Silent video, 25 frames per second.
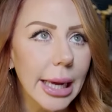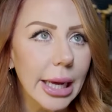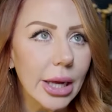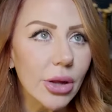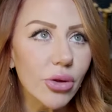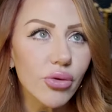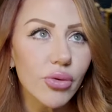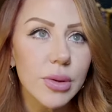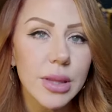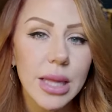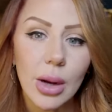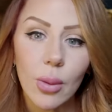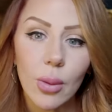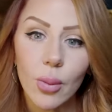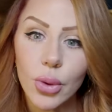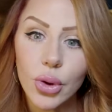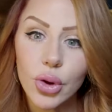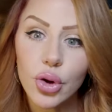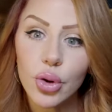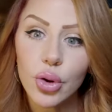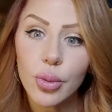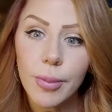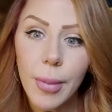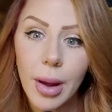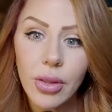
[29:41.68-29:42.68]
Interesting.
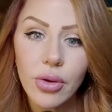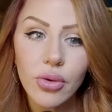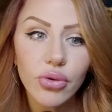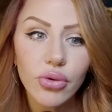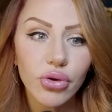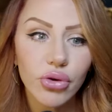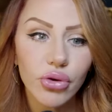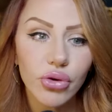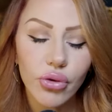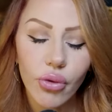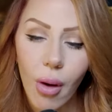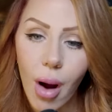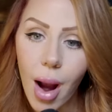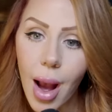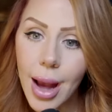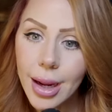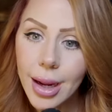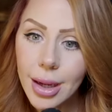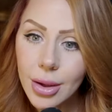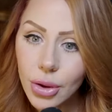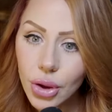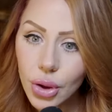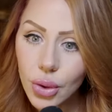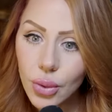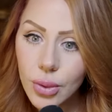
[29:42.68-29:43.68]
Was your mother
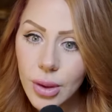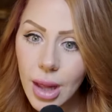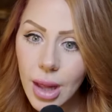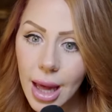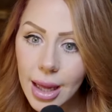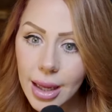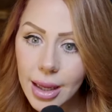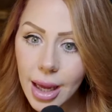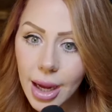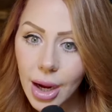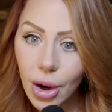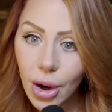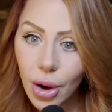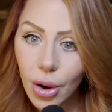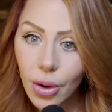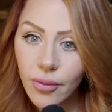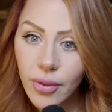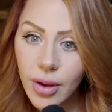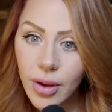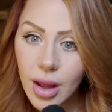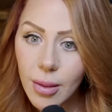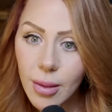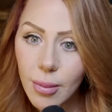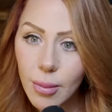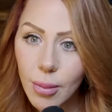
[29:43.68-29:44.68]
trying to take care
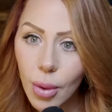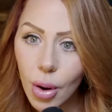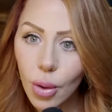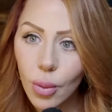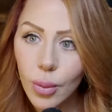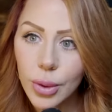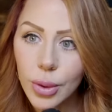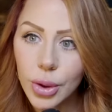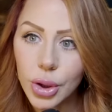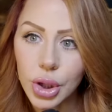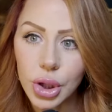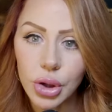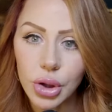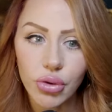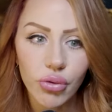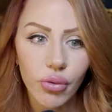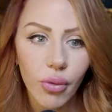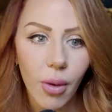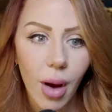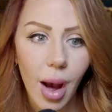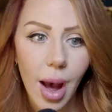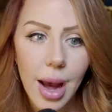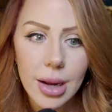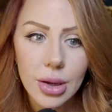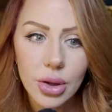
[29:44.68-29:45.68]
of him, or was she
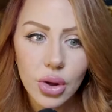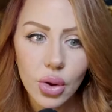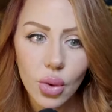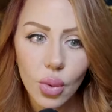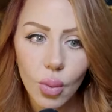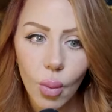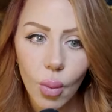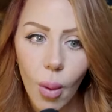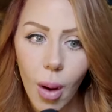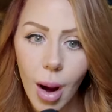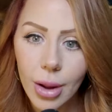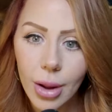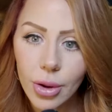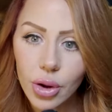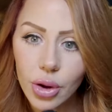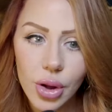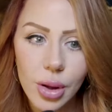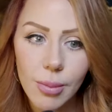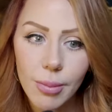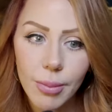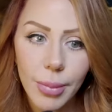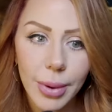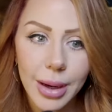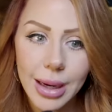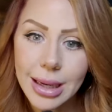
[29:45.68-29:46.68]
trying to watch
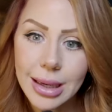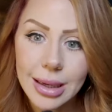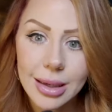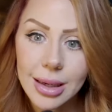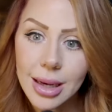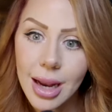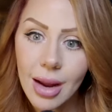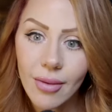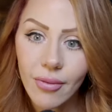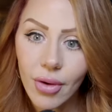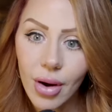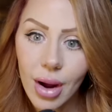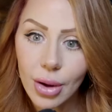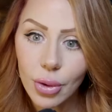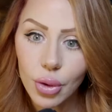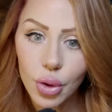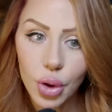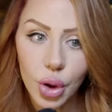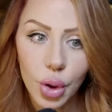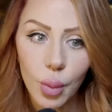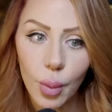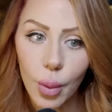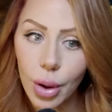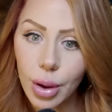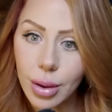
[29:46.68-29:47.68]
him, but it never
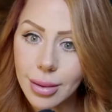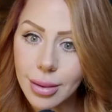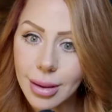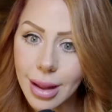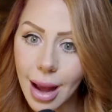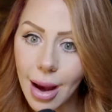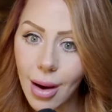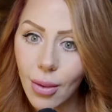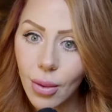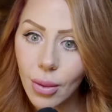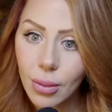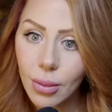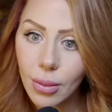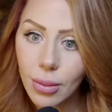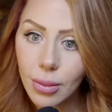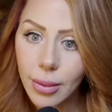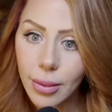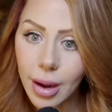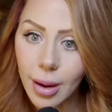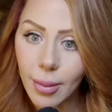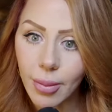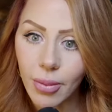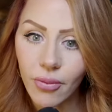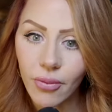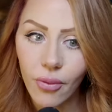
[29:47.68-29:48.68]
actually worked out?
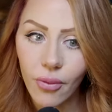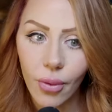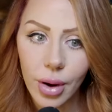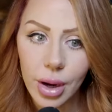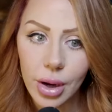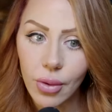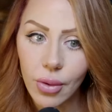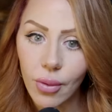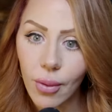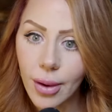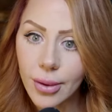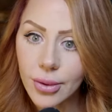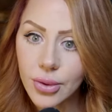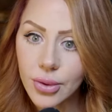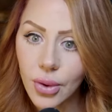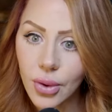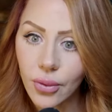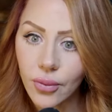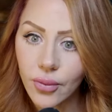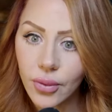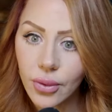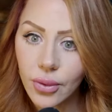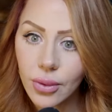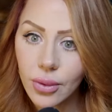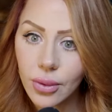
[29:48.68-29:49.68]
Like before he crossed
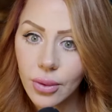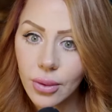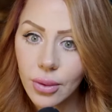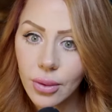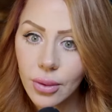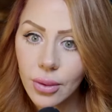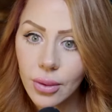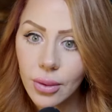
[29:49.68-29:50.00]
over.